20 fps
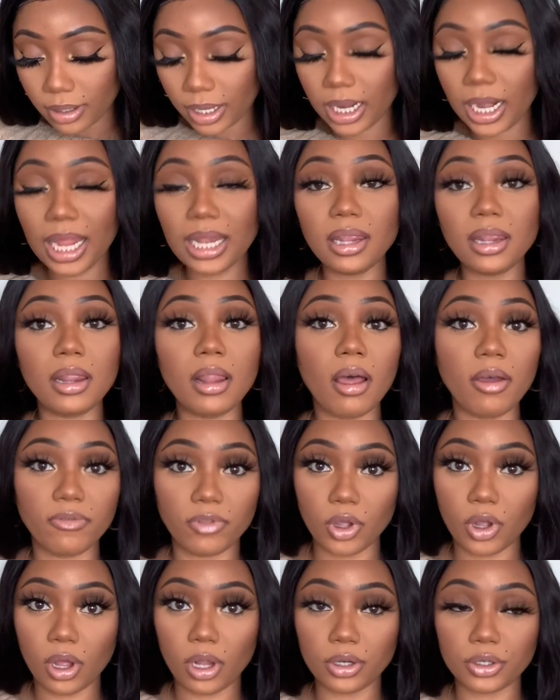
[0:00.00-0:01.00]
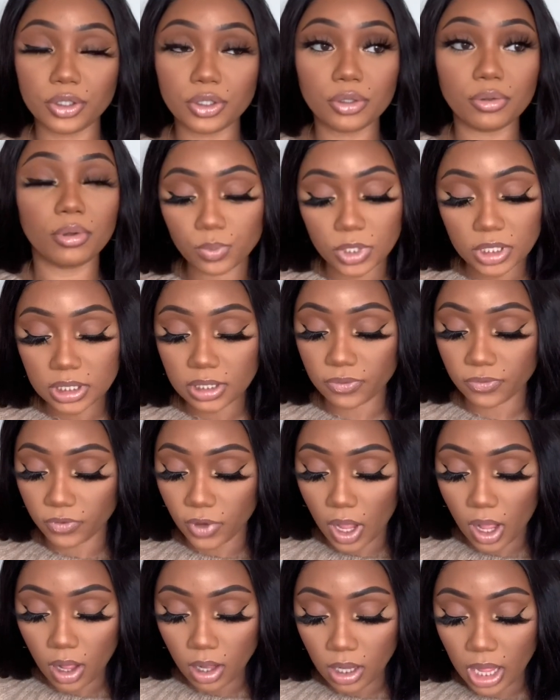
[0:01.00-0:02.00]
and I love the color too. This
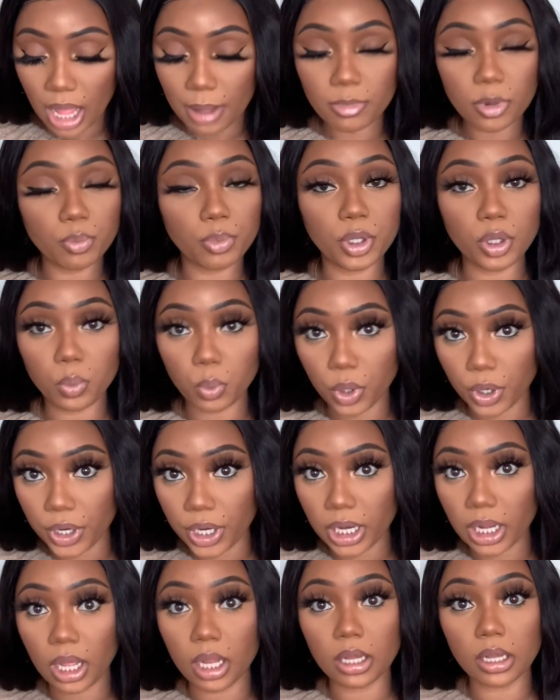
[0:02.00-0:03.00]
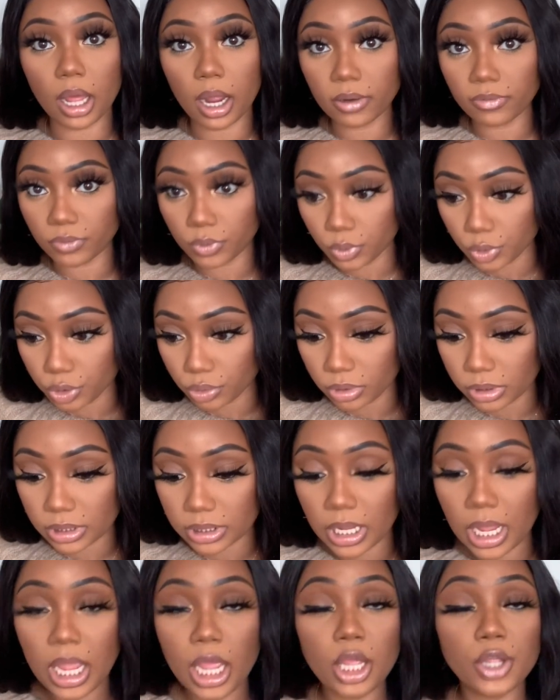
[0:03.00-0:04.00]
fall, I'm gonna be wearing a lot of
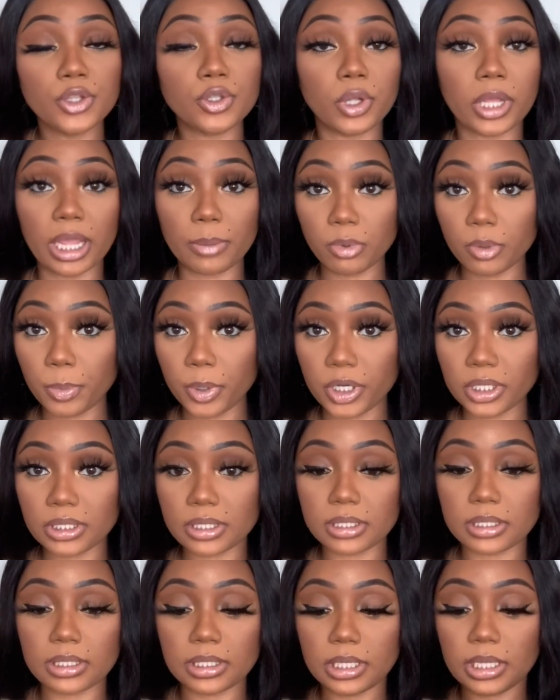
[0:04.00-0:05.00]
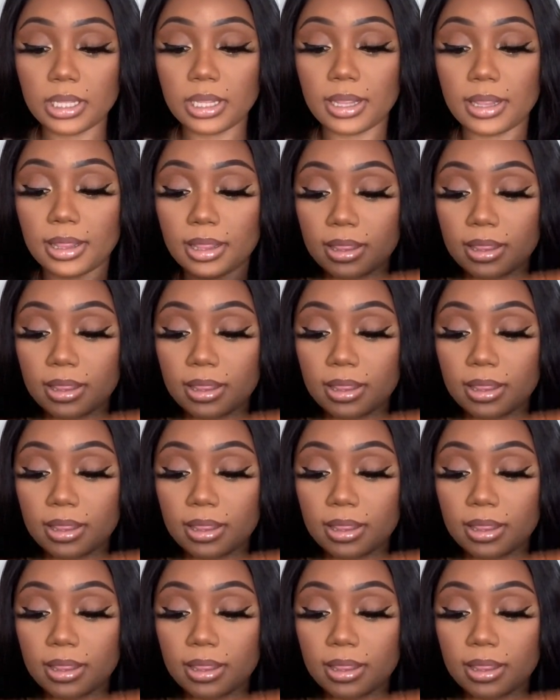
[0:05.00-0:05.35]
neutrals. So get prepared to see